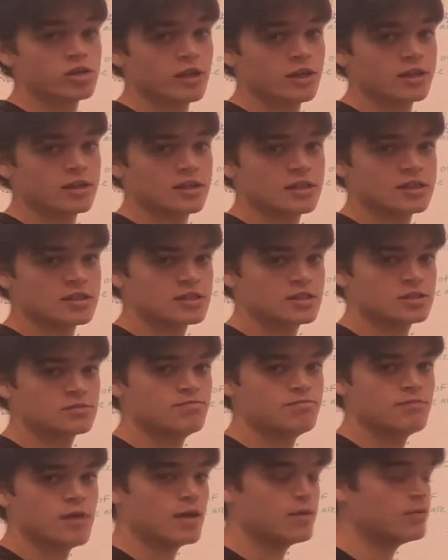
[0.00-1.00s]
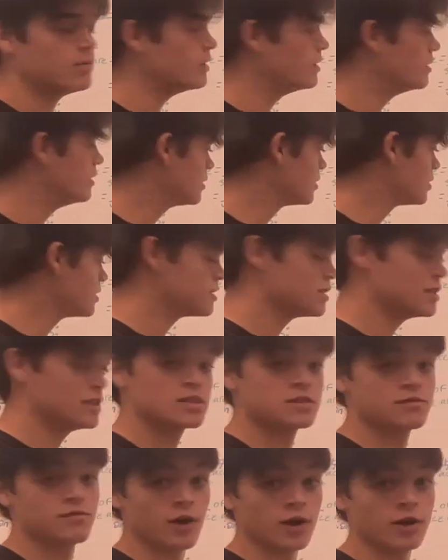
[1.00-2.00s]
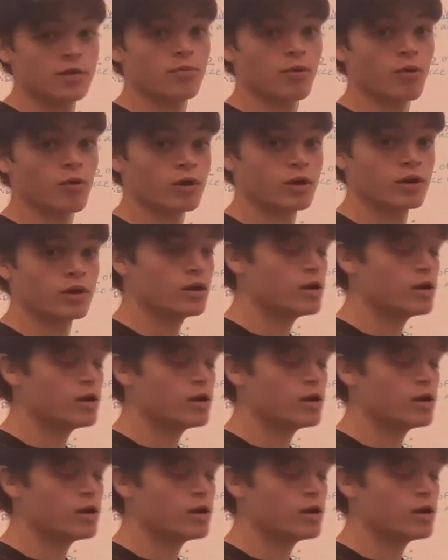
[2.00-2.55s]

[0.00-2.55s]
that this is very important,